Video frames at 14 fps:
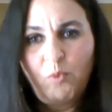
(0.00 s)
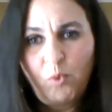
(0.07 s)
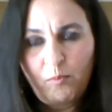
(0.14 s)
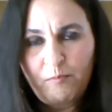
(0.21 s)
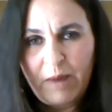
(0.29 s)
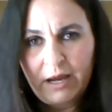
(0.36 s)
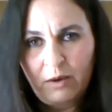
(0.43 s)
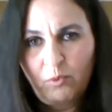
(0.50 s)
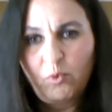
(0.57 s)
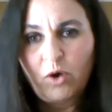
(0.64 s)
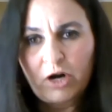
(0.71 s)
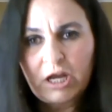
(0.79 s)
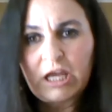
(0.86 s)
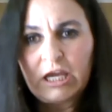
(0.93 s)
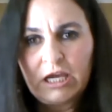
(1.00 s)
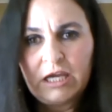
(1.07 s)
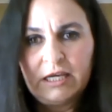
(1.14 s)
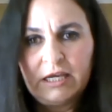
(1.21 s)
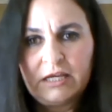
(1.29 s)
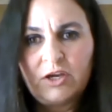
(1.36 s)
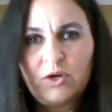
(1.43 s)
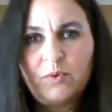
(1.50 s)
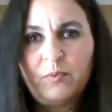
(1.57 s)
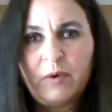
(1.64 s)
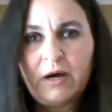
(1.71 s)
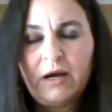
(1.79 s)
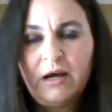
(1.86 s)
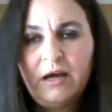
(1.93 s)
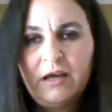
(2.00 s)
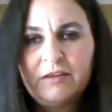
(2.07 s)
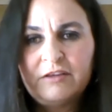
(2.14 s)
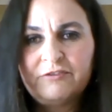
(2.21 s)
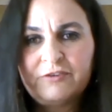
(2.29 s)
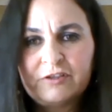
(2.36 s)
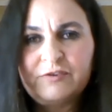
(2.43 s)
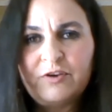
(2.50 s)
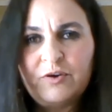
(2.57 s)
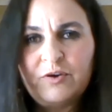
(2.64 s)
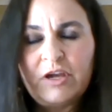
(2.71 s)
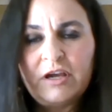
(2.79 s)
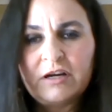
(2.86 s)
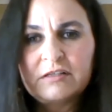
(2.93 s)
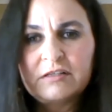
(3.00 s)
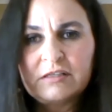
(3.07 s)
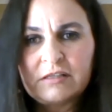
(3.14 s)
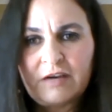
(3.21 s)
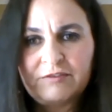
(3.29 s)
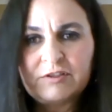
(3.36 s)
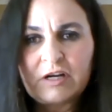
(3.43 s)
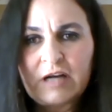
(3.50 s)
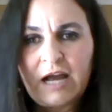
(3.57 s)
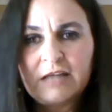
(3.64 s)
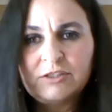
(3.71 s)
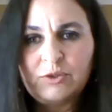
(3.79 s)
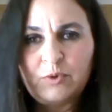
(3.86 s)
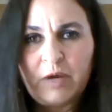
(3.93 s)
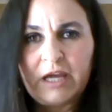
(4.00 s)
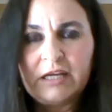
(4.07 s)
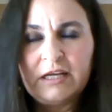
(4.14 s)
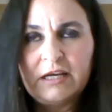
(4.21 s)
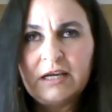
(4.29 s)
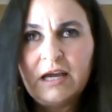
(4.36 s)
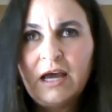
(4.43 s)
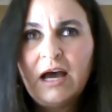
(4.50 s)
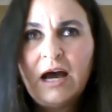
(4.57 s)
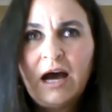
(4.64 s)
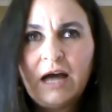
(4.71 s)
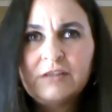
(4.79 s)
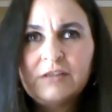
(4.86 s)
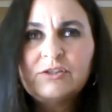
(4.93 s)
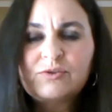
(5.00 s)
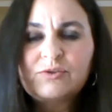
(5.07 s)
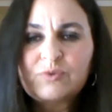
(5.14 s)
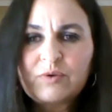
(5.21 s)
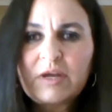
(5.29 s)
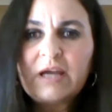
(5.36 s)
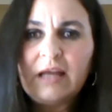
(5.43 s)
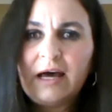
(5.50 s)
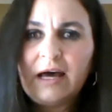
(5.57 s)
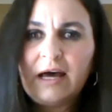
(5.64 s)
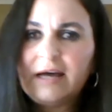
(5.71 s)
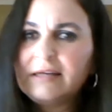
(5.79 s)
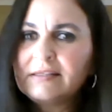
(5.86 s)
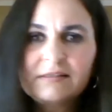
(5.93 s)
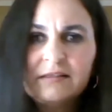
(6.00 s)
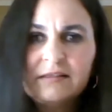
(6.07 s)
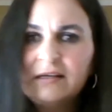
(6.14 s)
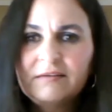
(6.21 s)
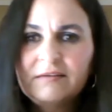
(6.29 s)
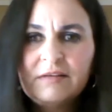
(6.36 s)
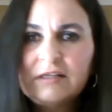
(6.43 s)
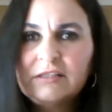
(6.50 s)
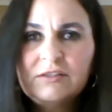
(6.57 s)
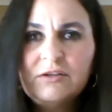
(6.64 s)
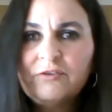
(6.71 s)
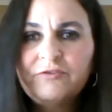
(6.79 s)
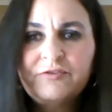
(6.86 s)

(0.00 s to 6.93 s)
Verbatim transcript: by working in Cuba the first few years after graduating, I just realized there's no